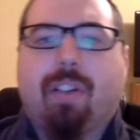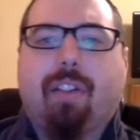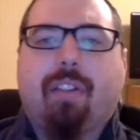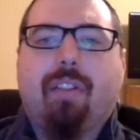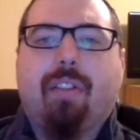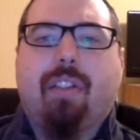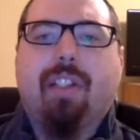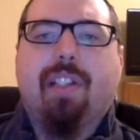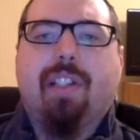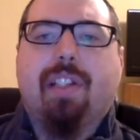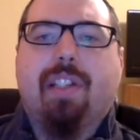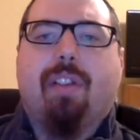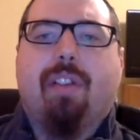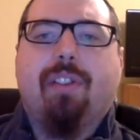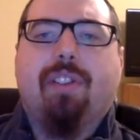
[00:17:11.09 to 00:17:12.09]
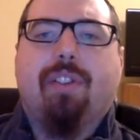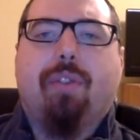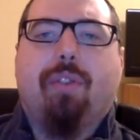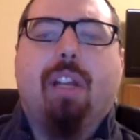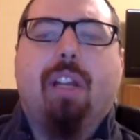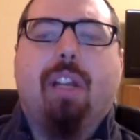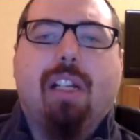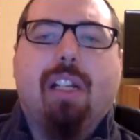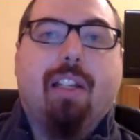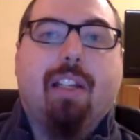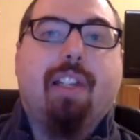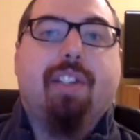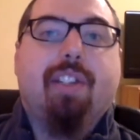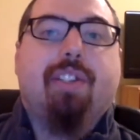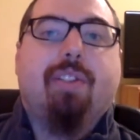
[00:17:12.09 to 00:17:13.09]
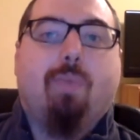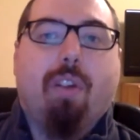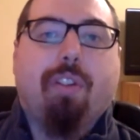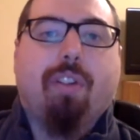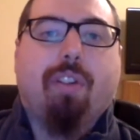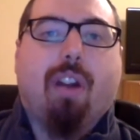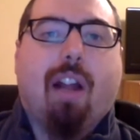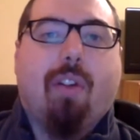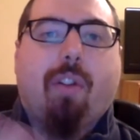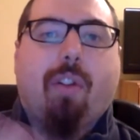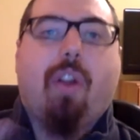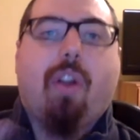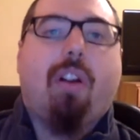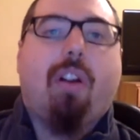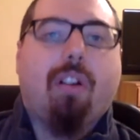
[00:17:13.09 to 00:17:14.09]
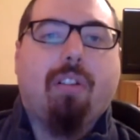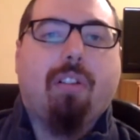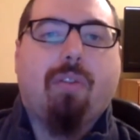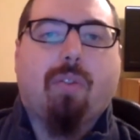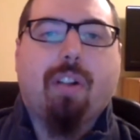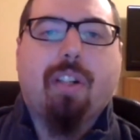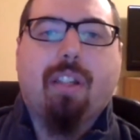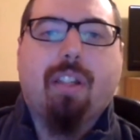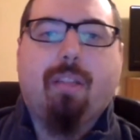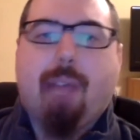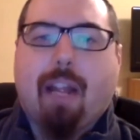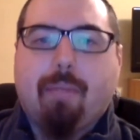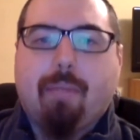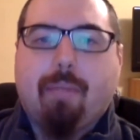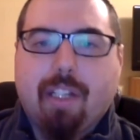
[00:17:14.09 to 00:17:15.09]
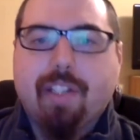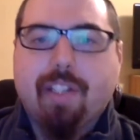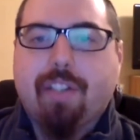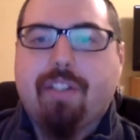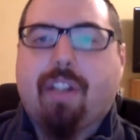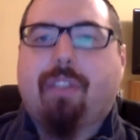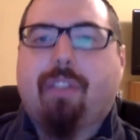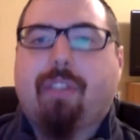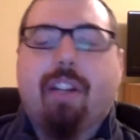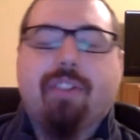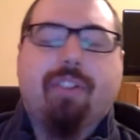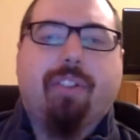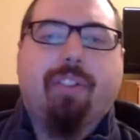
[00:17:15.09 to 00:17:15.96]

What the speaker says: And this also leads us to wonder how long, according to the Bible, is a generation.